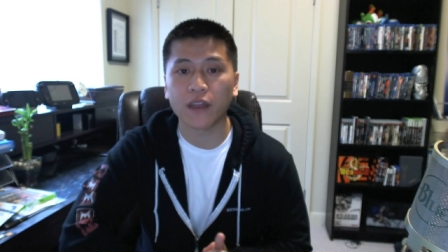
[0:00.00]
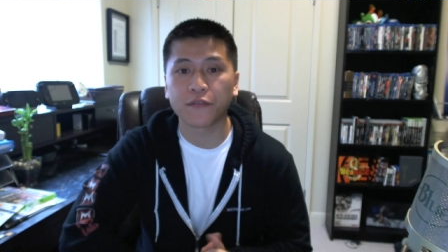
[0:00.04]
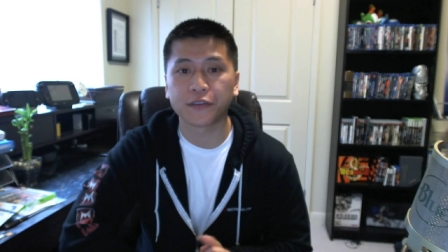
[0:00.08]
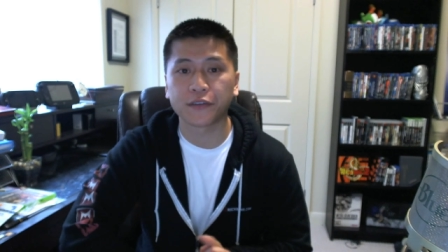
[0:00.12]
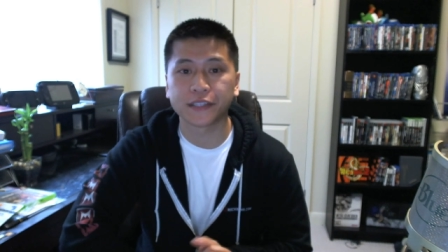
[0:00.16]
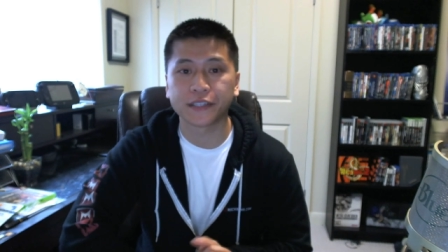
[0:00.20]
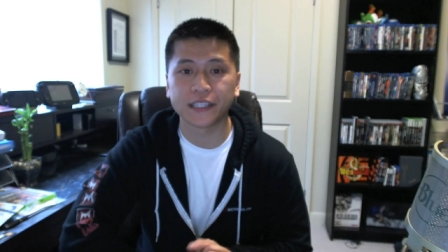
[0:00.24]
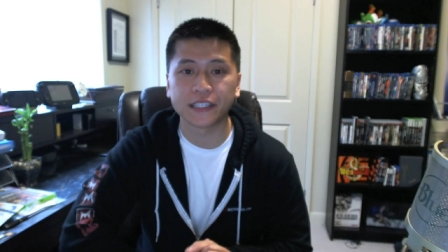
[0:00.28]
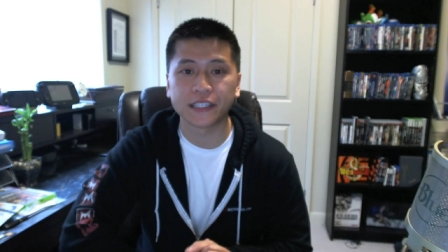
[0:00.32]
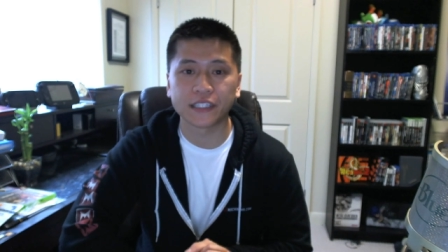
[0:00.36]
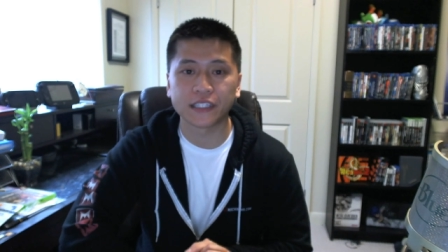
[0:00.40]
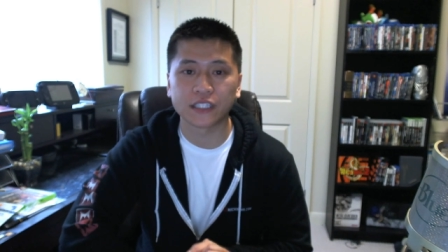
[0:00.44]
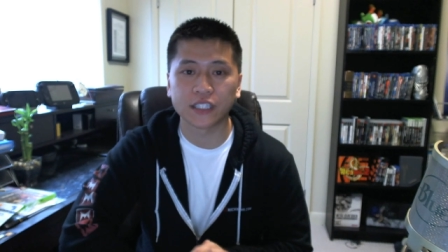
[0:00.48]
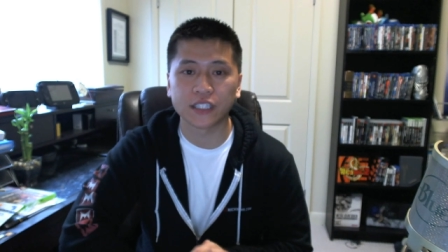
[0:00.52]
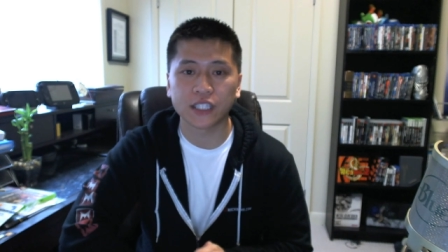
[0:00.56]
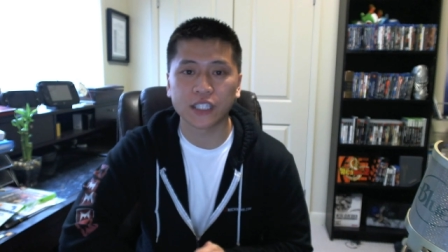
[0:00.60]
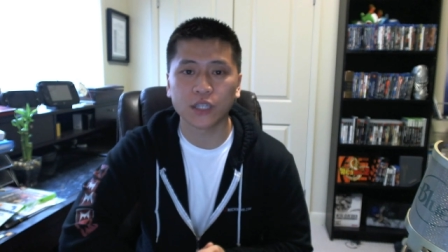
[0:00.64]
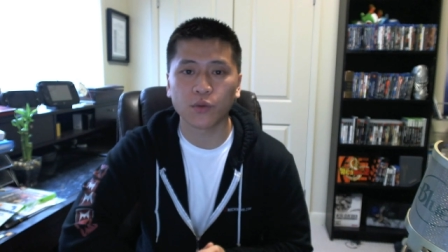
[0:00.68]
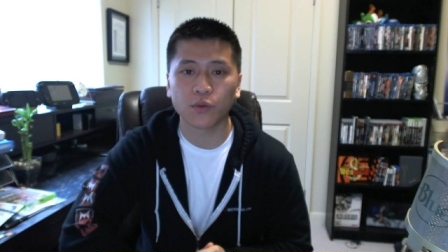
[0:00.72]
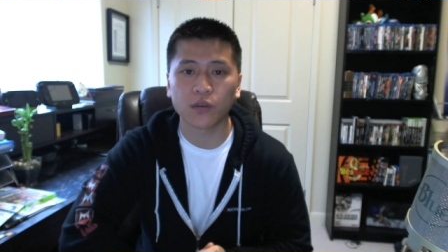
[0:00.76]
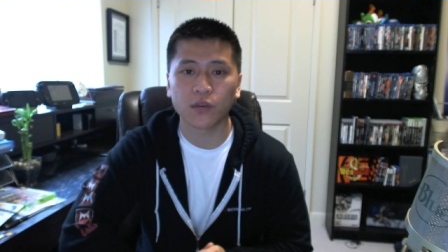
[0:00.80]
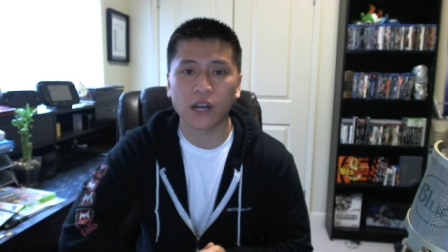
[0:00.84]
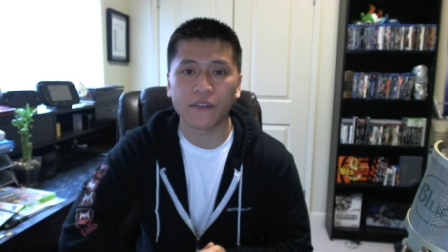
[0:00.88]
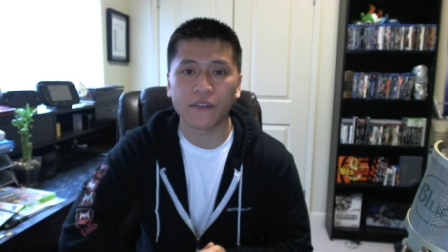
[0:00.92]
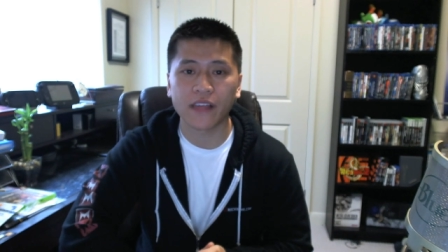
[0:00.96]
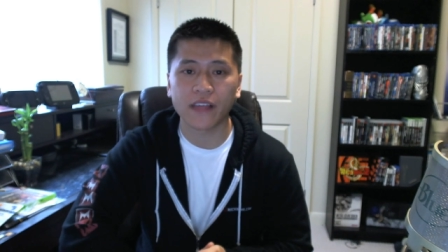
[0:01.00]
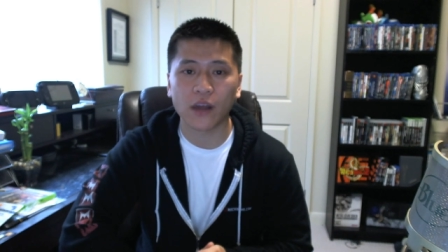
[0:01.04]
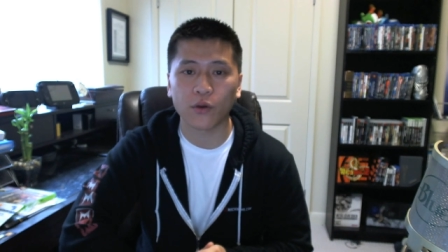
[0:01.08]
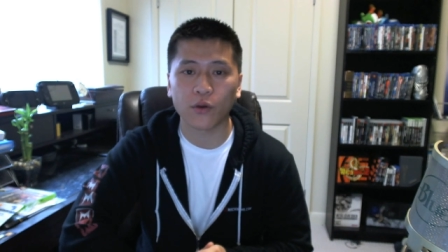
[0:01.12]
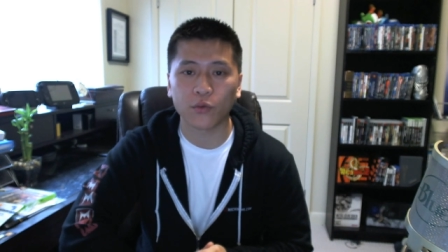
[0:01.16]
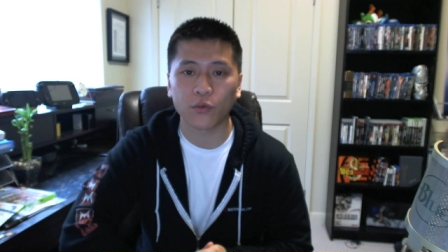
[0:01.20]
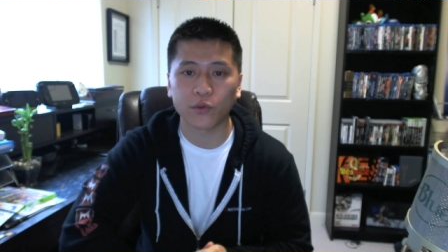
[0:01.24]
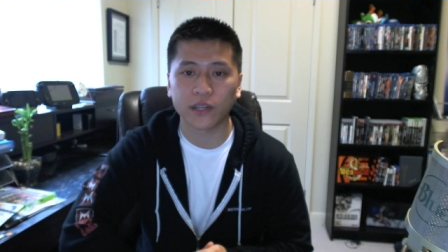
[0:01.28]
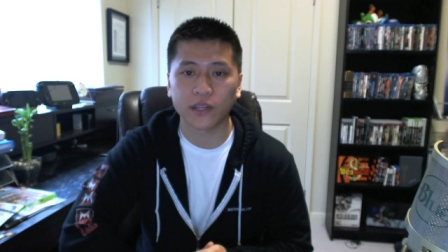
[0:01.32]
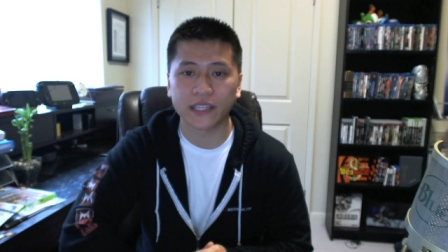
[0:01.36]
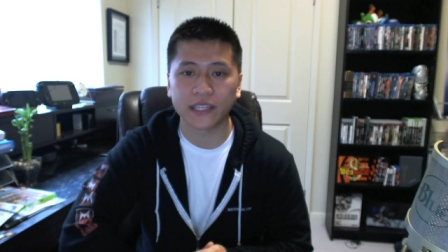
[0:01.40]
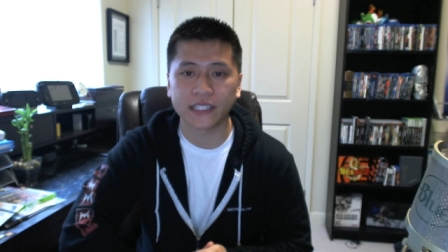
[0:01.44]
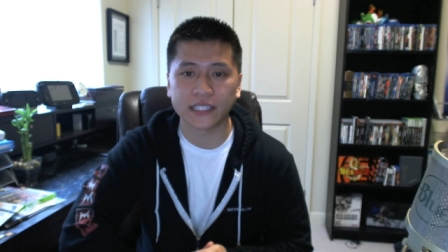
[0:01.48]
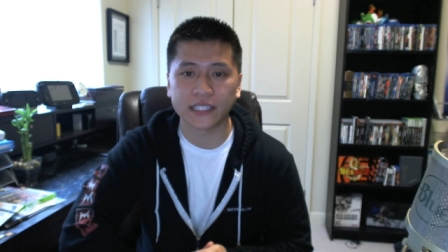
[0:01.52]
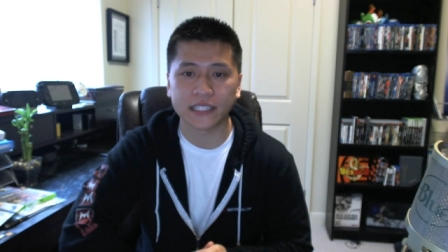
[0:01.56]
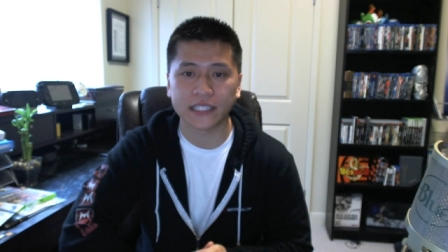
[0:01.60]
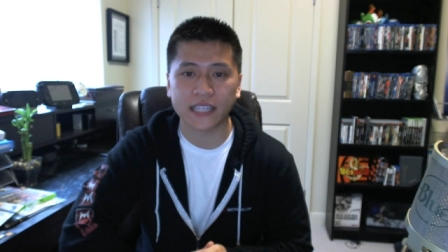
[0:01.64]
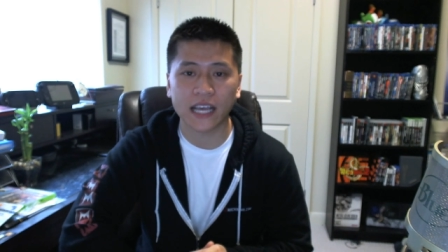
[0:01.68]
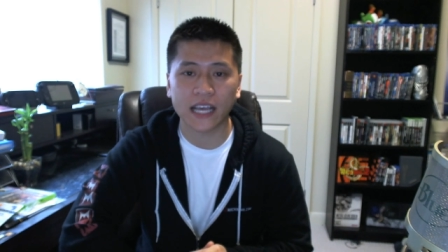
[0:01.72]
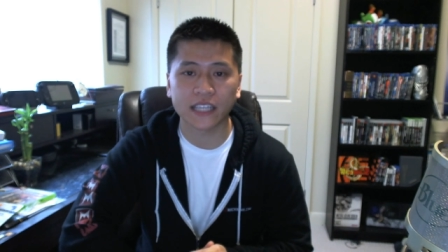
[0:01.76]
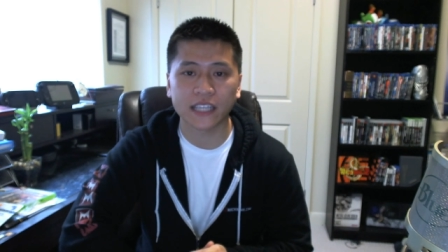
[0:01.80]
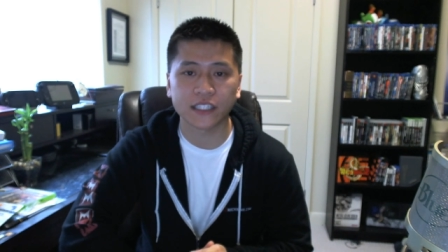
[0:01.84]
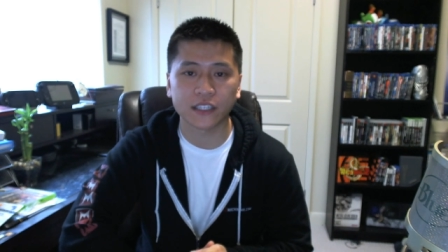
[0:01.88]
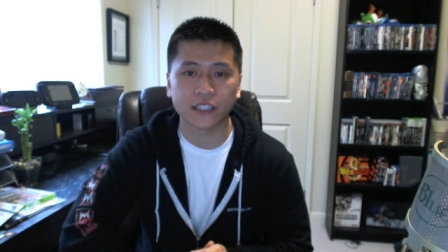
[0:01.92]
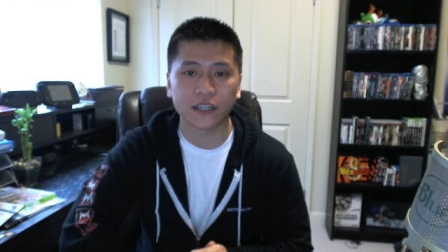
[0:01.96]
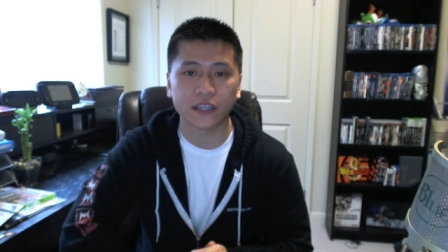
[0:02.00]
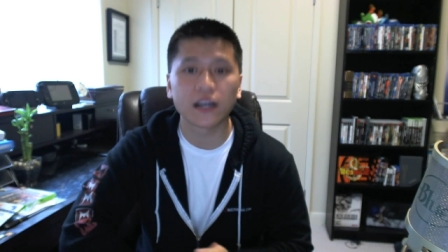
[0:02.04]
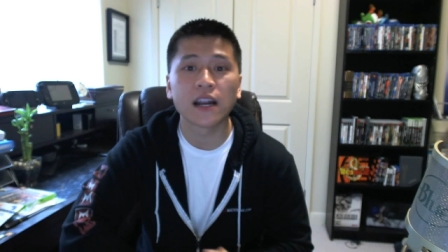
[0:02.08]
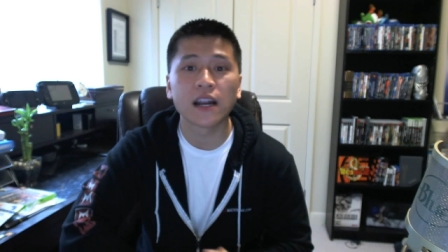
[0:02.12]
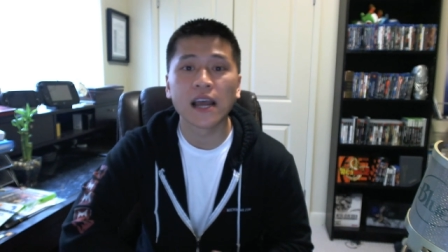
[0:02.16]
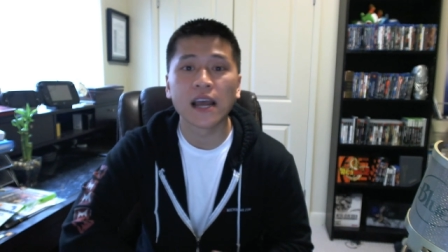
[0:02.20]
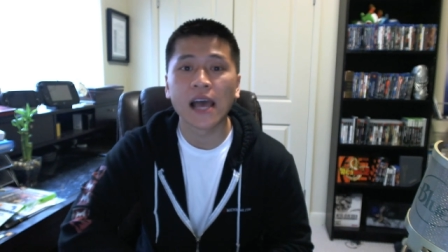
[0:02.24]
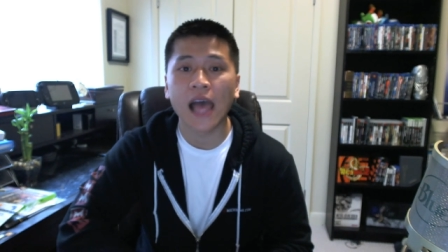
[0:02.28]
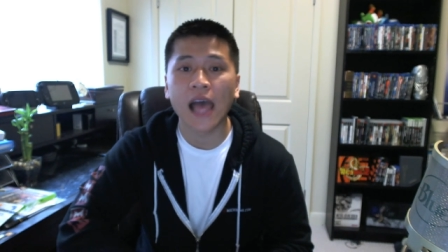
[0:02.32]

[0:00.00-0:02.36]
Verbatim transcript: for season two whenever that releases next year.